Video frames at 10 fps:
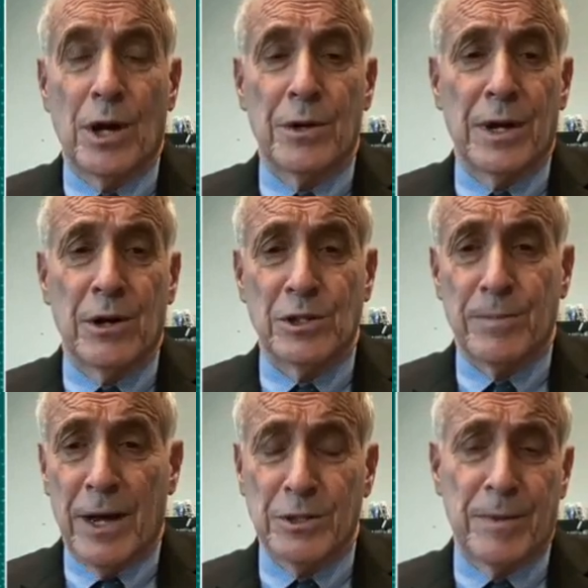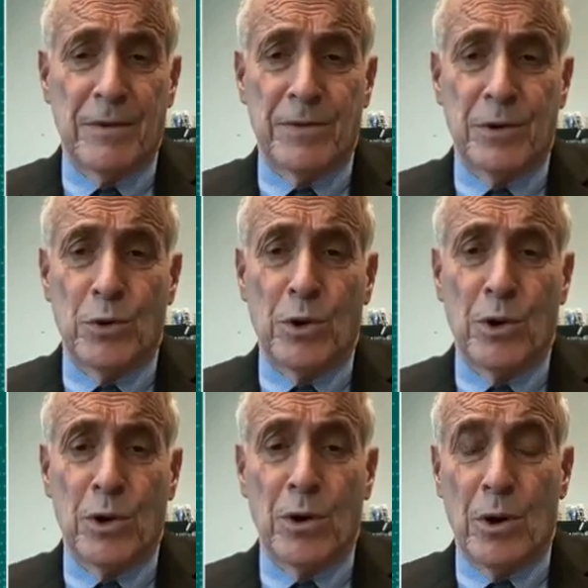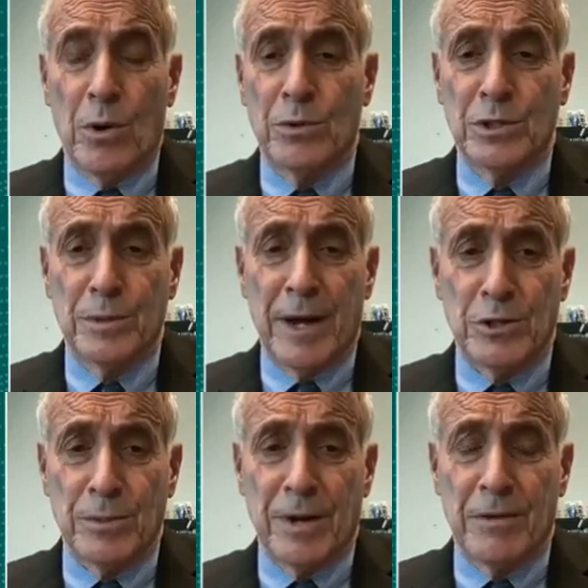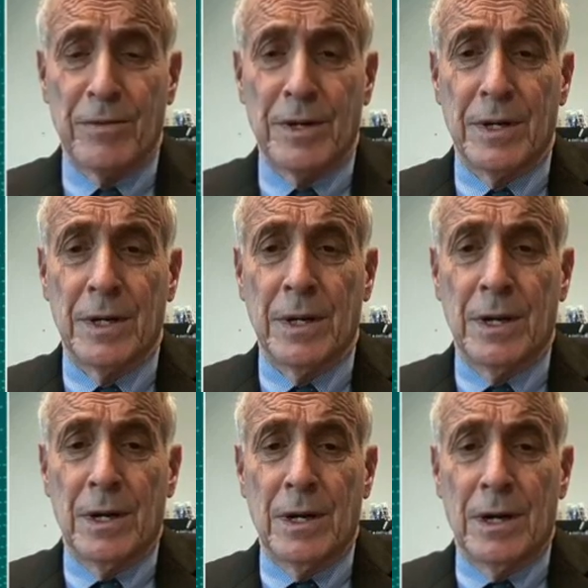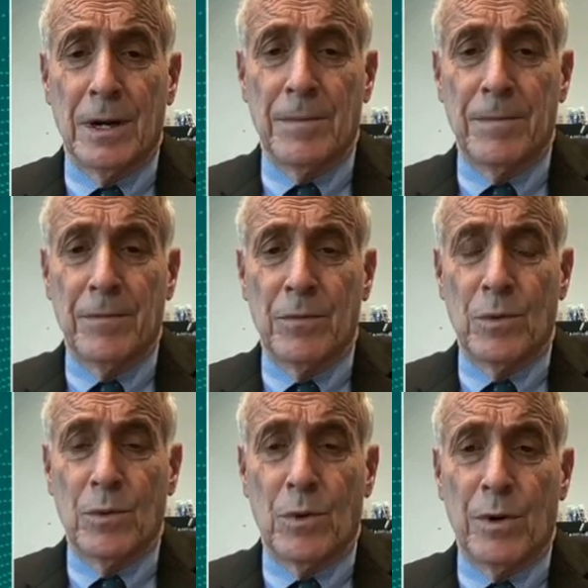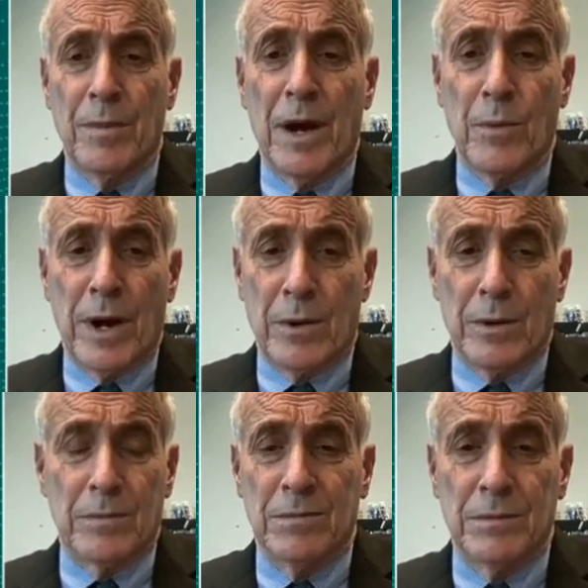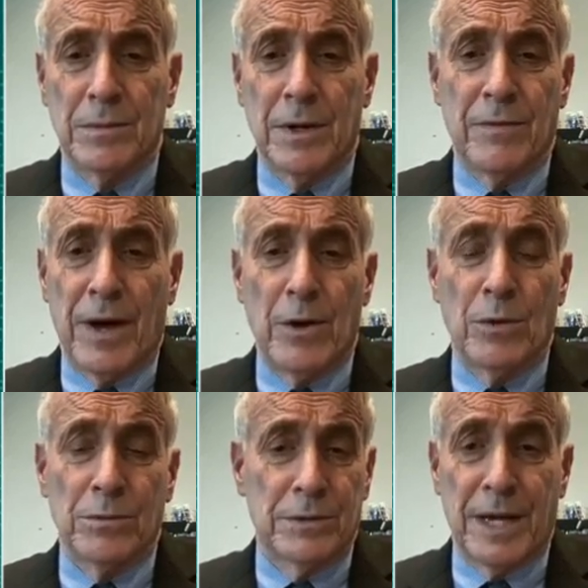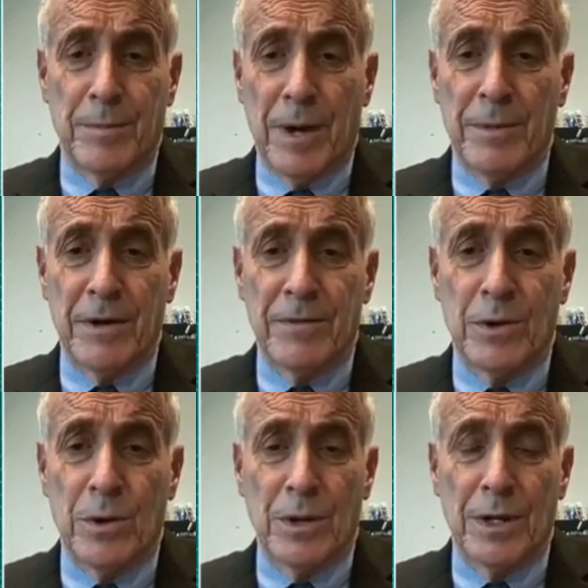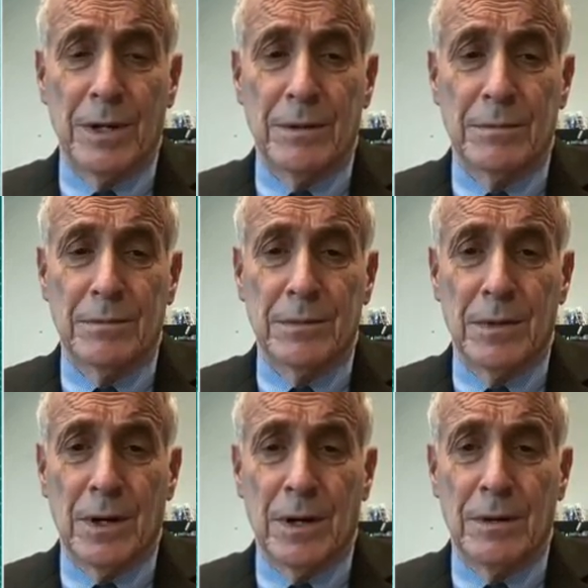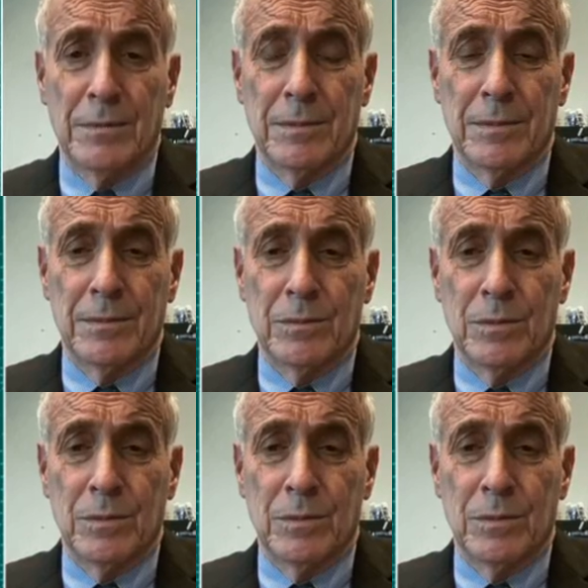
child and care spouse benefit or her own spousal benefit on my record. If I don't take my benefit early, or